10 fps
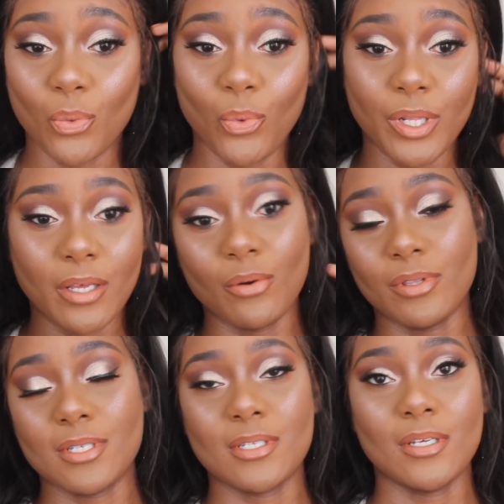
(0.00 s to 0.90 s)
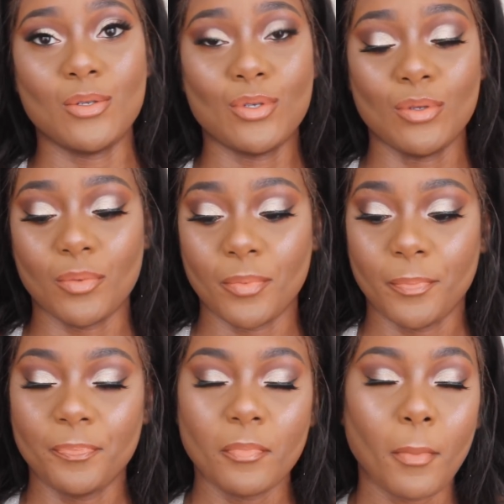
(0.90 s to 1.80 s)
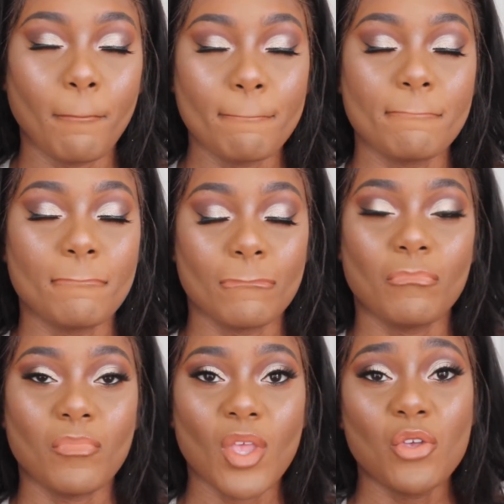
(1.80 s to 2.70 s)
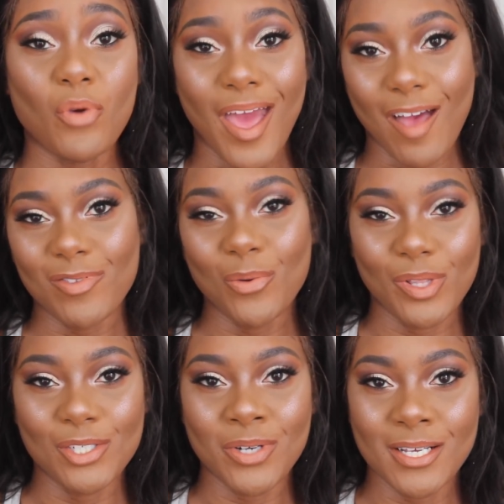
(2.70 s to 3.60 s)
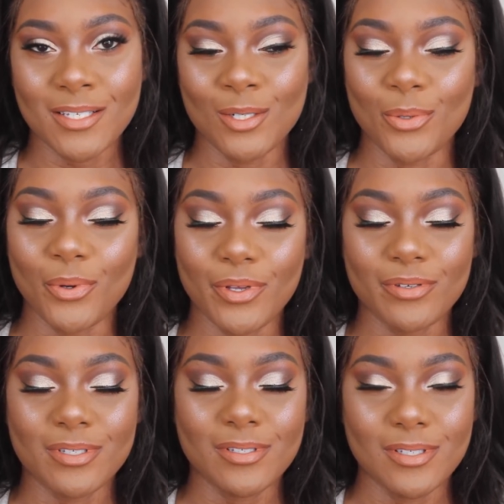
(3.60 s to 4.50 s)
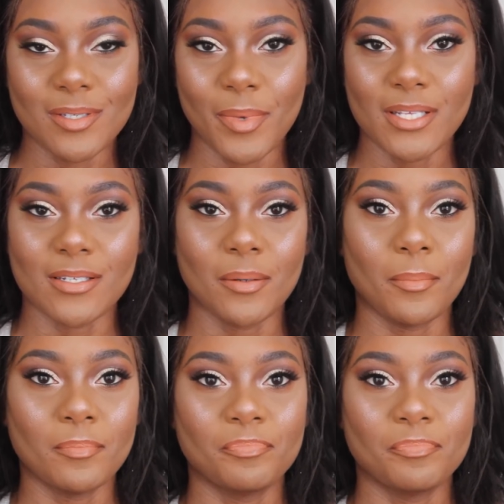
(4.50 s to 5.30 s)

really good on the skin too. You have to really try essential oils. It's amazing.